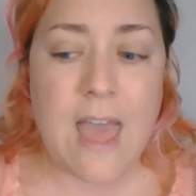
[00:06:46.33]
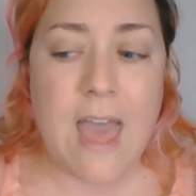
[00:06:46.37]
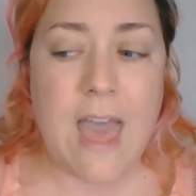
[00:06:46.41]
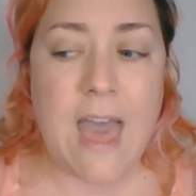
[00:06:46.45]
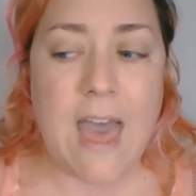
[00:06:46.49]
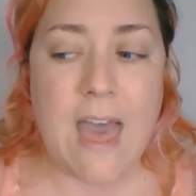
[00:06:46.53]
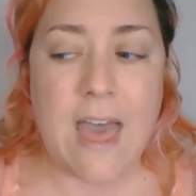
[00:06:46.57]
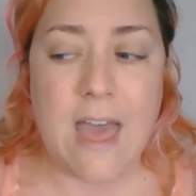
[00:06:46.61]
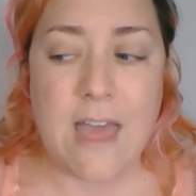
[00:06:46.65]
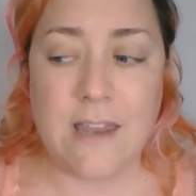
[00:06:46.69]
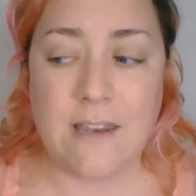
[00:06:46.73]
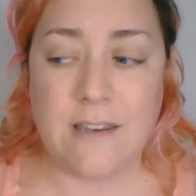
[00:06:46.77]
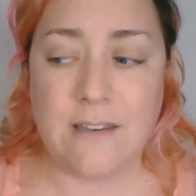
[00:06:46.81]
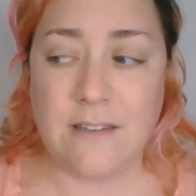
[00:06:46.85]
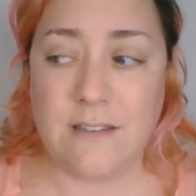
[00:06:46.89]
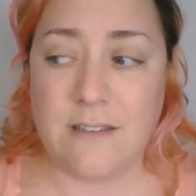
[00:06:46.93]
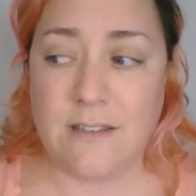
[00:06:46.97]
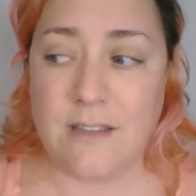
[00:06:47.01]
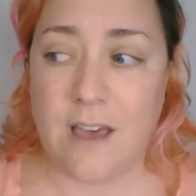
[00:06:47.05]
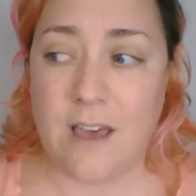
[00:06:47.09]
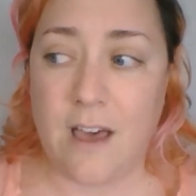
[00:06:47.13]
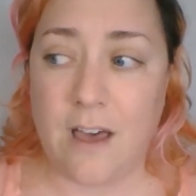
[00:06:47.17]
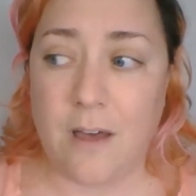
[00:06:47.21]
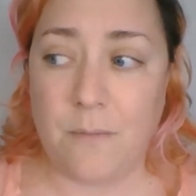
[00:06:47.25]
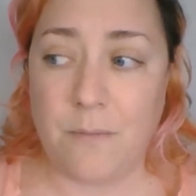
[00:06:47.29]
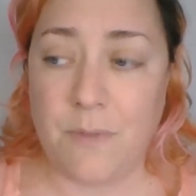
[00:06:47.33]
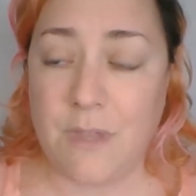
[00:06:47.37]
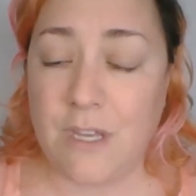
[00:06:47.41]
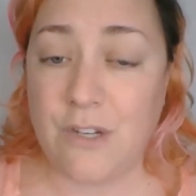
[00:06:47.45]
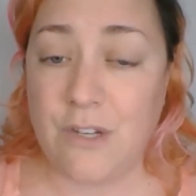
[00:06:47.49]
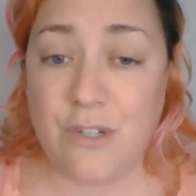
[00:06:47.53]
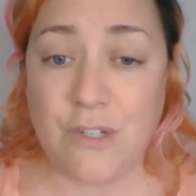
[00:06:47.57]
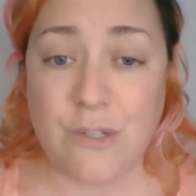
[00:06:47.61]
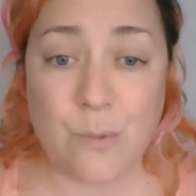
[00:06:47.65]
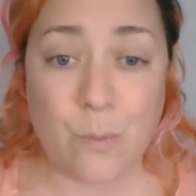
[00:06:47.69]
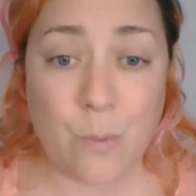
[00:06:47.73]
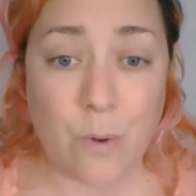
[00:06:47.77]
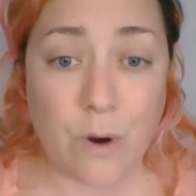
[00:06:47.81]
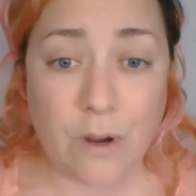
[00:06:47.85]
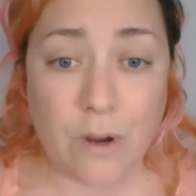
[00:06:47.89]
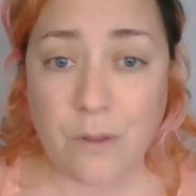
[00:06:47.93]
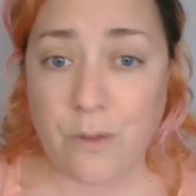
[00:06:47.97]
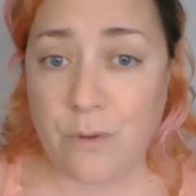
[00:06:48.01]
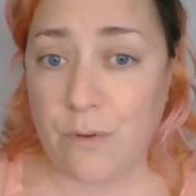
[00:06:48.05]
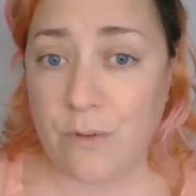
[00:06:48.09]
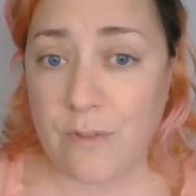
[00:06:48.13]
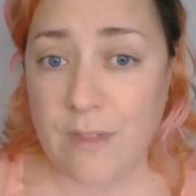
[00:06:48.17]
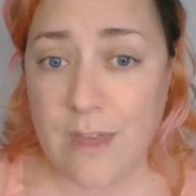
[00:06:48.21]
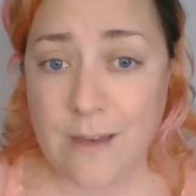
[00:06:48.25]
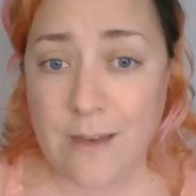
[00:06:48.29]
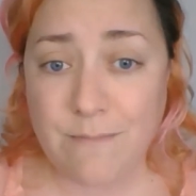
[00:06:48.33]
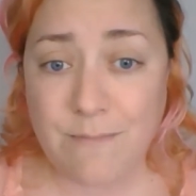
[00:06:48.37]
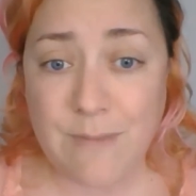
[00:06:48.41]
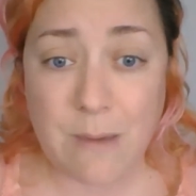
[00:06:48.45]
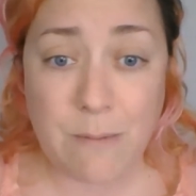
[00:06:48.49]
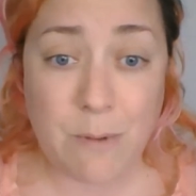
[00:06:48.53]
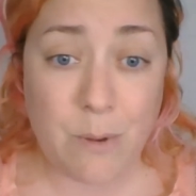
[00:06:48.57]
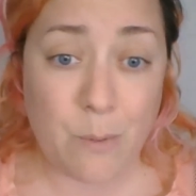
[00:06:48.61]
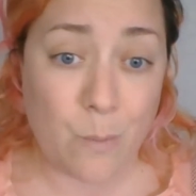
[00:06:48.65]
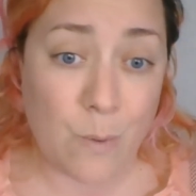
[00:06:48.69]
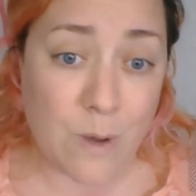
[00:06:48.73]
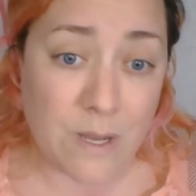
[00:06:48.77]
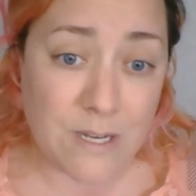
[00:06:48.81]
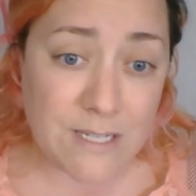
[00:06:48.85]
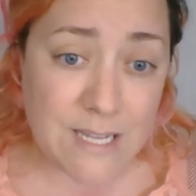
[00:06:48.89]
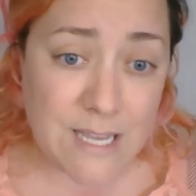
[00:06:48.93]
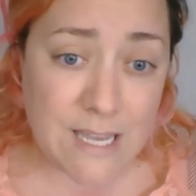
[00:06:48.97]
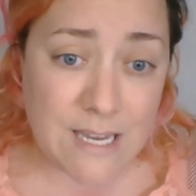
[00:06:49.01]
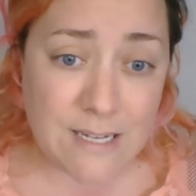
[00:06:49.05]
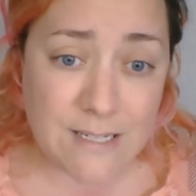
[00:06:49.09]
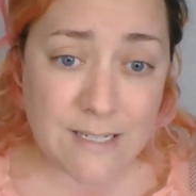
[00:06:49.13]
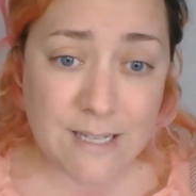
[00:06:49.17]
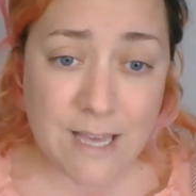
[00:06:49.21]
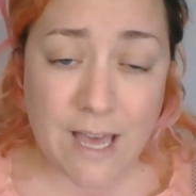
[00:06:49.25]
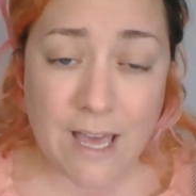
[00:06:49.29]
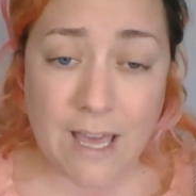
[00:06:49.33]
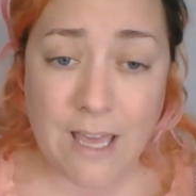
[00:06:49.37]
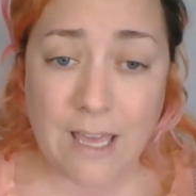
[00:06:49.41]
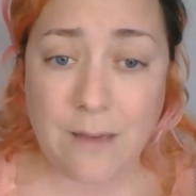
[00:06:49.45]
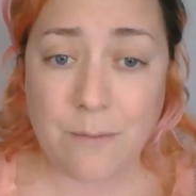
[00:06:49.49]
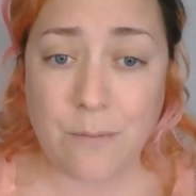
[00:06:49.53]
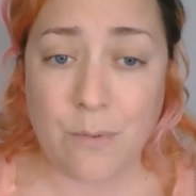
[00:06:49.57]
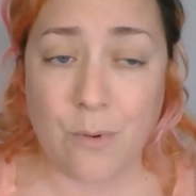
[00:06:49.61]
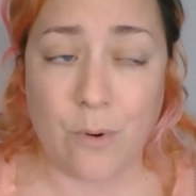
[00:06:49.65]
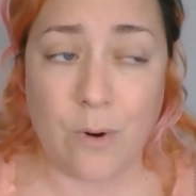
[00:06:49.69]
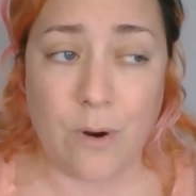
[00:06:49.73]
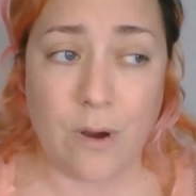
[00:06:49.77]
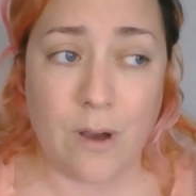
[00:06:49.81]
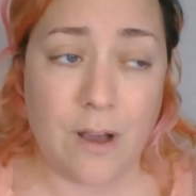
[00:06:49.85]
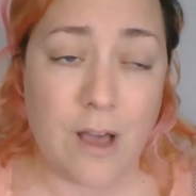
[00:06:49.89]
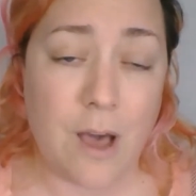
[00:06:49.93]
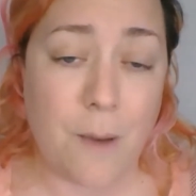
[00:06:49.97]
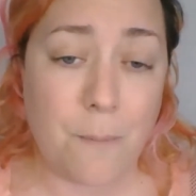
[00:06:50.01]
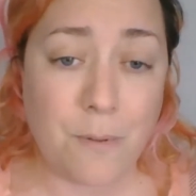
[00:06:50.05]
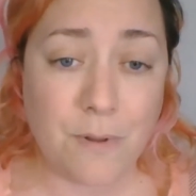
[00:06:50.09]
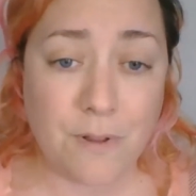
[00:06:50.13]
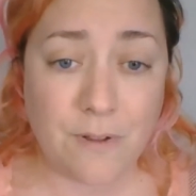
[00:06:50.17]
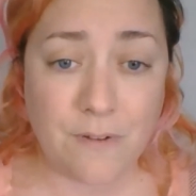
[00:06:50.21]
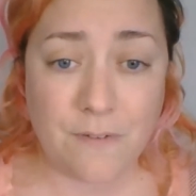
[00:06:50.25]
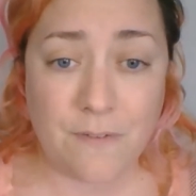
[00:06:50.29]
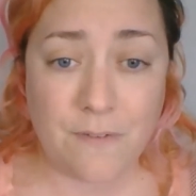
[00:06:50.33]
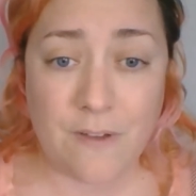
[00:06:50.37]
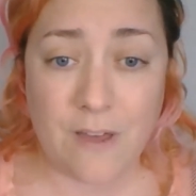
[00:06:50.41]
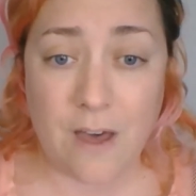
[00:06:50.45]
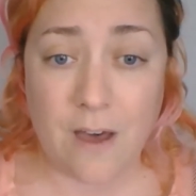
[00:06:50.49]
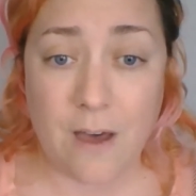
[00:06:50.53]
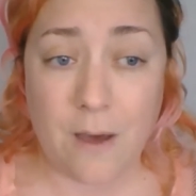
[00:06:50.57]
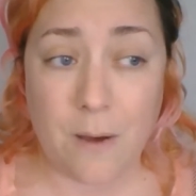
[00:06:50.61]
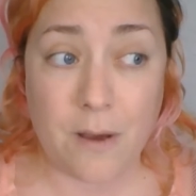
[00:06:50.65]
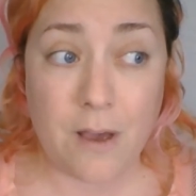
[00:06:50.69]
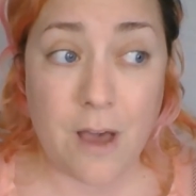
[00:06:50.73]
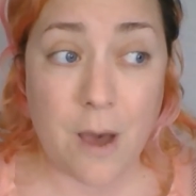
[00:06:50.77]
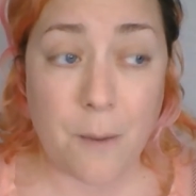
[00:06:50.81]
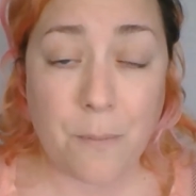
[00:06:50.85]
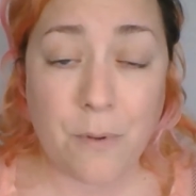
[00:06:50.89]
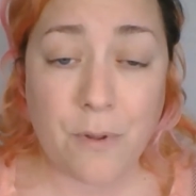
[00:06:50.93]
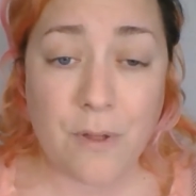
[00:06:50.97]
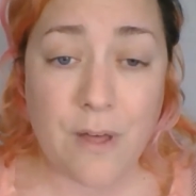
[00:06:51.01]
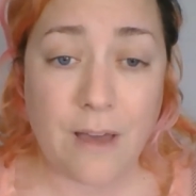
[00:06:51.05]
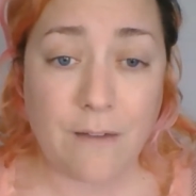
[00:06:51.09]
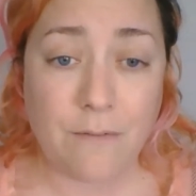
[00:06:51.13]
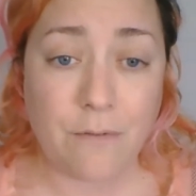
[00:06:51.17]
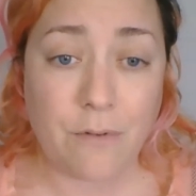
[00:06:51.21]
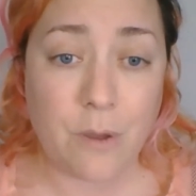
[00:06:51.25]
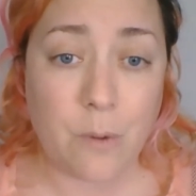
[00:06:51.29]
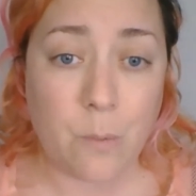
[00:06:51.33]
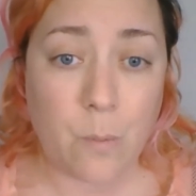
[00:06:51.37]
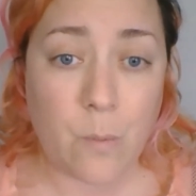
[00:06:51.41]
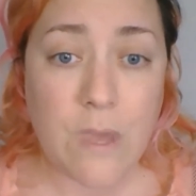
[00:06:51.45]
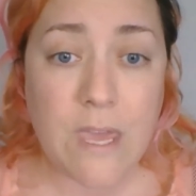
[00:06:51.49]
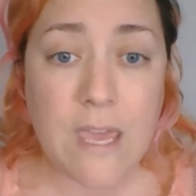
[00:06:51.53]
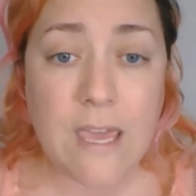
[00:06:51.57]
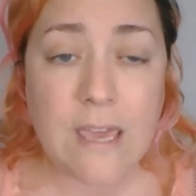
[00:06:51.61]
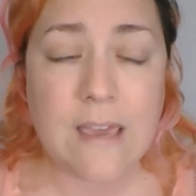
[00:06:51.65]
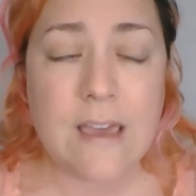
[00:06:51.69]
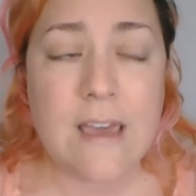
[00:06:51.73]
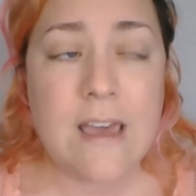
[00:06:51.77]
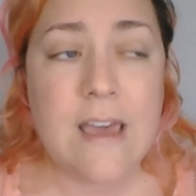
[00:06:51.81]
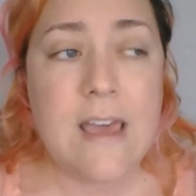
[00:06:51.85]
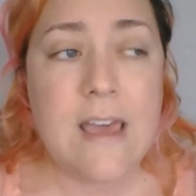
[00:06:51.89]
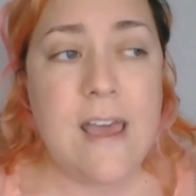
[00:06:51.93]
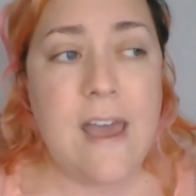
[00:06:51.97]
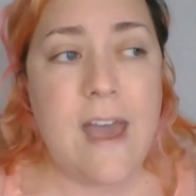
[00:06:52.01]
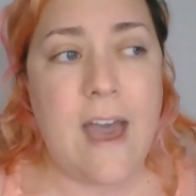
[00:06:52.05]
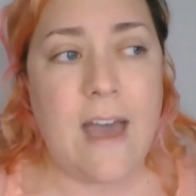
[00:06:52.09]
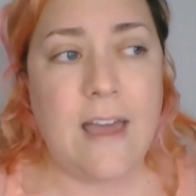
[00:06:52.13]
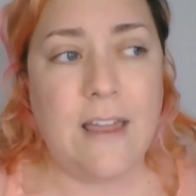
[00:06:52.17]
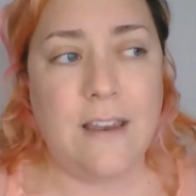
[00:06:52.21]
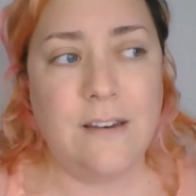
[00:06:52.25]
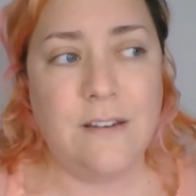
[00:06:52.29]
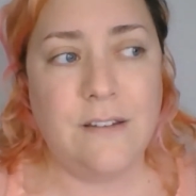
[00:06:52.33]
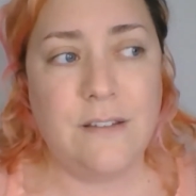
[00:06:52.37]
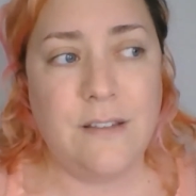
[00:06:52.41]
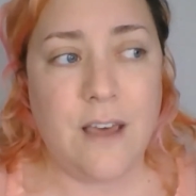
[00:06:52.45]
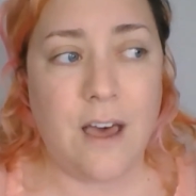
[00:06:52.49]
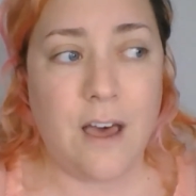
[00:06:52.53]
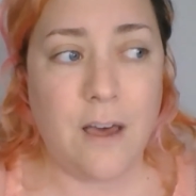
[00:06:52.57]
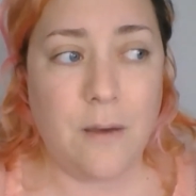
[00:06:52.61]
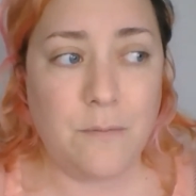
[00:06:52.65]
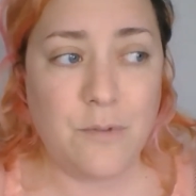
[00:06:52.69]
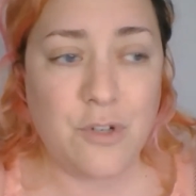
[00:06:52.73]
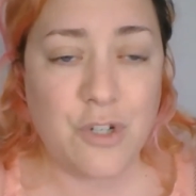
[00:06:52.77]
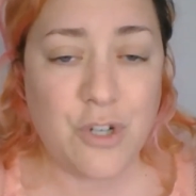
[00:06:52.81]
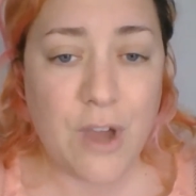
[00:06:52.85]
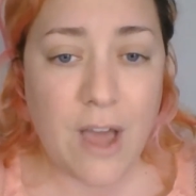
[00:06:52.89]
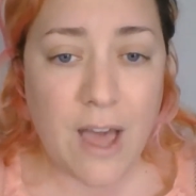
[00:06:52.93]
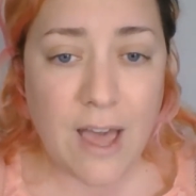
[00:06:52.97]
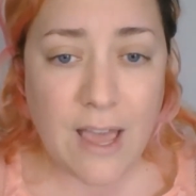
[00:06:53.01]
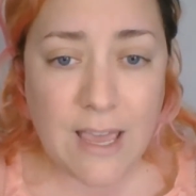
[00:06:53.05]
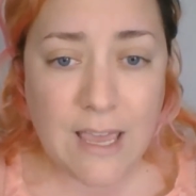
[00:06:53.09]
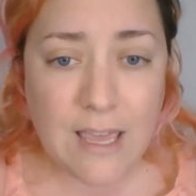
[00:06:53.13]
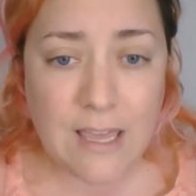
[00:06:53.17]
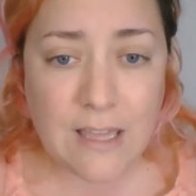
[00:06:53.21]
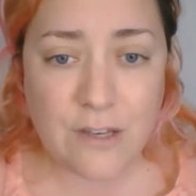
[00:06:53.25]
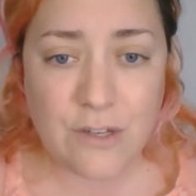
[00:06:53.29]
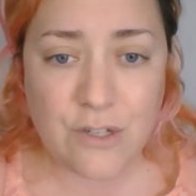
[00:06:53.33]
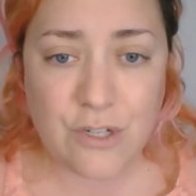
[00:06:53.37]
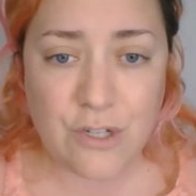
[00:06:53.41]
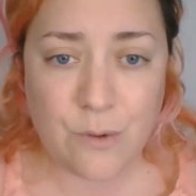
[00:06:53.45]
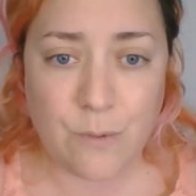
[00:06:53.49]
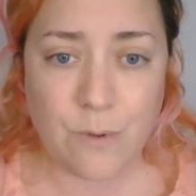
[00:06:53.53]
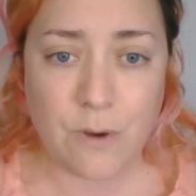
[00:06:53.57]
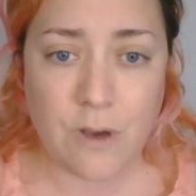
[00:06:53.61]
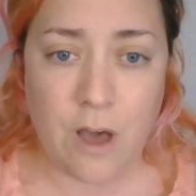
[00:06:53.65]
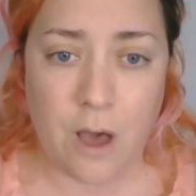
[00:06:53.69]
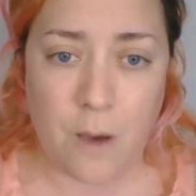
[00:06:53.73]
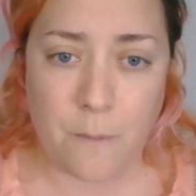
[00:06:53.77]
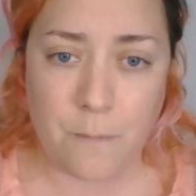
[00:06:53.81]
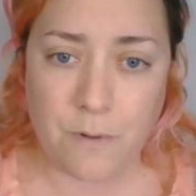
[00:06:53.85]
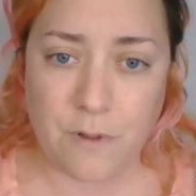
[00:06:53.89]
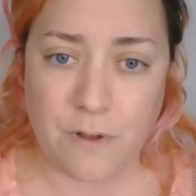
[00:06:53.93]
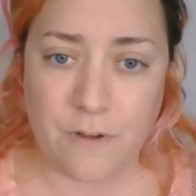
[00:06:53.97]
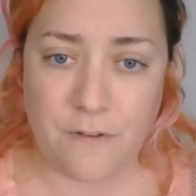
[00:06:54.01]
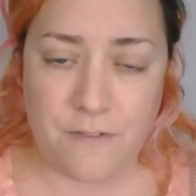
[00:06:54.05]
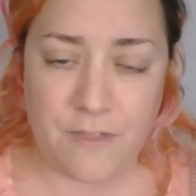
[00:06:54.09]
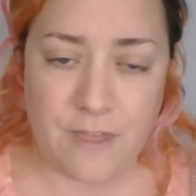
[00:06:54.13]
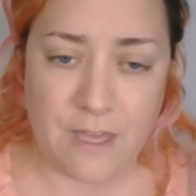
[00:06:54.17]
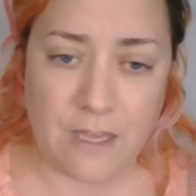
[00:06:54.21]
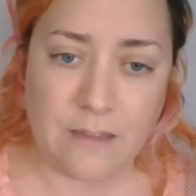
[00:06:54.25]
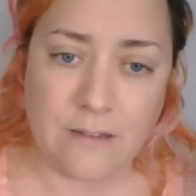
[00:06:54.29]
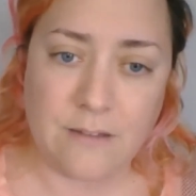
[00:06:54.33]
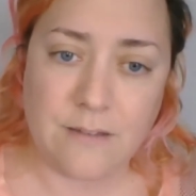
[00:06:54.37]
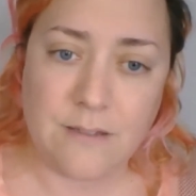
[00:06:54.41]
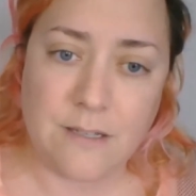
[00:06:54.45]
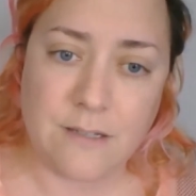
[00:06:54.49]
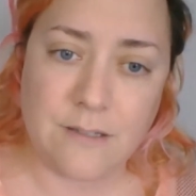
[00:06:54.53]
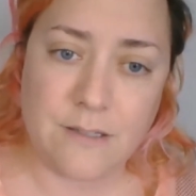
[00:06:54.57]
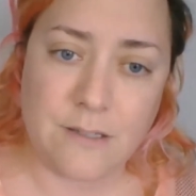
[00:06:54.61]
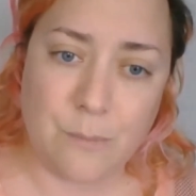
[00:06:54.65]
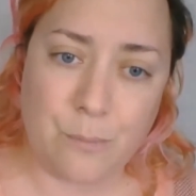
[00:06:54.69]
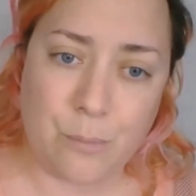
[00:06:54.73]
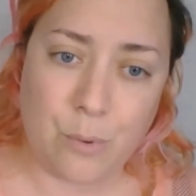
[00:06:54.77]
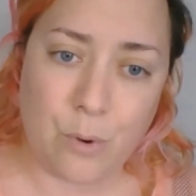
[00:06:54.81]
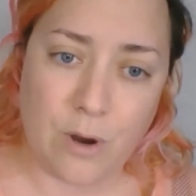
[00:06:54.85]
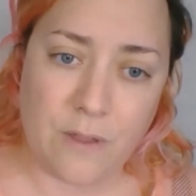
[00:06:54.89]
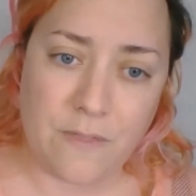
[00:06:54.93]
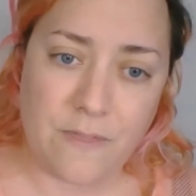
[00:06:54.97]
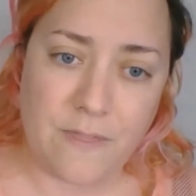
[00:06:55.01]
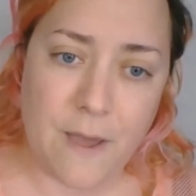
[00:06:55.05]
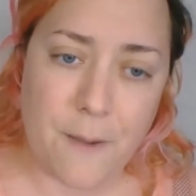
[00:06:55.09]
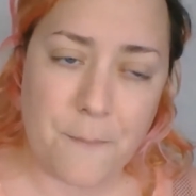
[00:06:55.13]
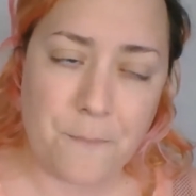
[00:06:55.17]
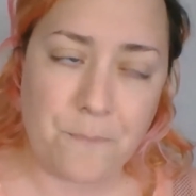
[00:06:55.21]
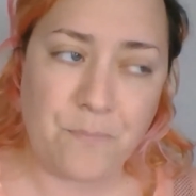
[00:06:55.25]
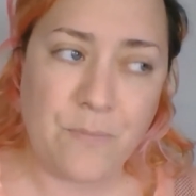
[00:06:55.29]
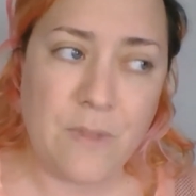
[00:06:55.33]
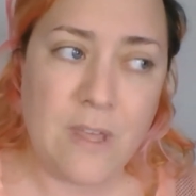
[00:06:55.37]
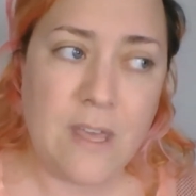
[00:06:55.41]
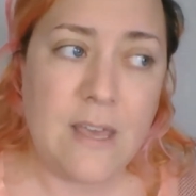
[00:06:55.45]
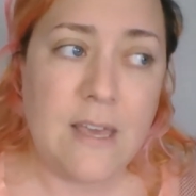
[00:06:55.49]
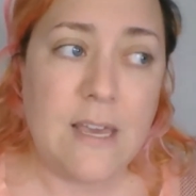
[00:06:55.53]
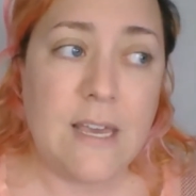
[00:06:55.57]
and then just work through them maybe one day at a time or a couple every week and try and do a couple of things to support them.